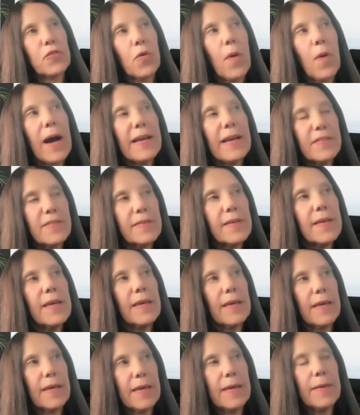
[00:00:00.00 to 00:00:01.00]
So I
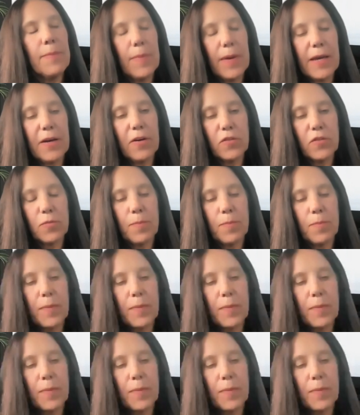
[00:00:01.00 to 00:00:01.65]
see emails